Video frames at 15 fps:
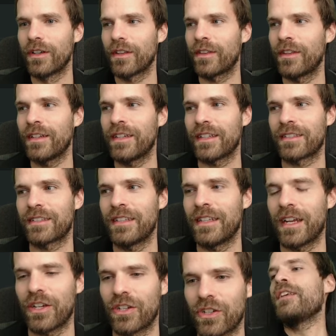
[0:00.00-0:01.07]
the
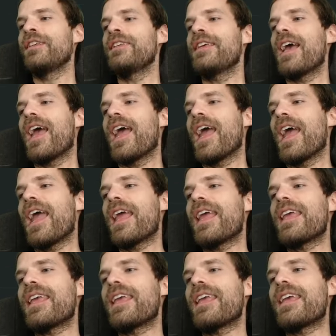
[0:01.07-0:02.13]
destination.
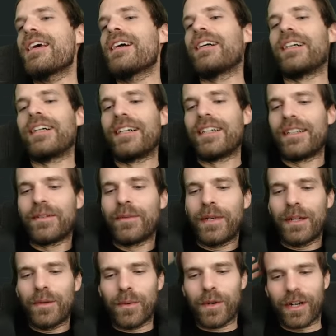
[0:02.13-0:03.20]
Yay!
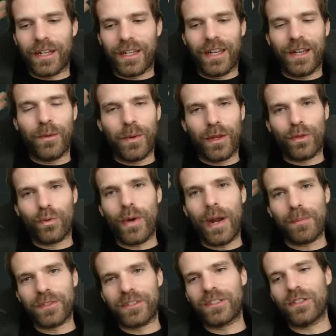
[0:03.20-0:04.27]
We're working with
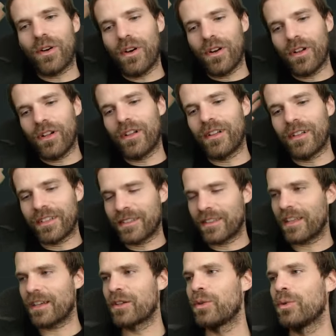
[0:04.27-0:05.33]
wrapped sol. Isn't
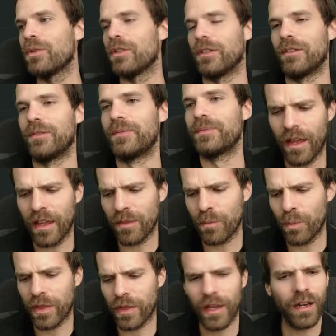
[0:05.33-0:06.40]
that cool?
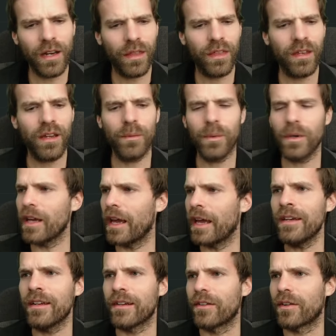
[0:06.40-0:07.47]
And with that, I think I want to
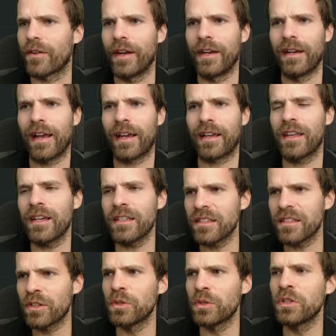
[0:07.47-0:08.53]
end it already. Like, that's
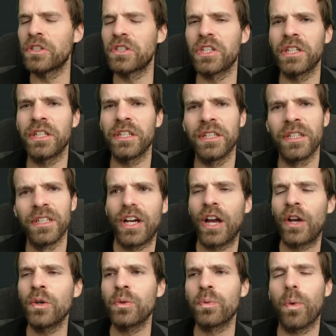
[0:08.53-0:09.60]
a good, uh, a
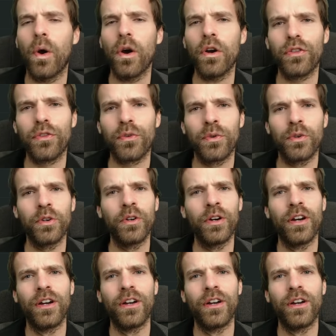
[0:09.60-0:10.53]
good walkthrough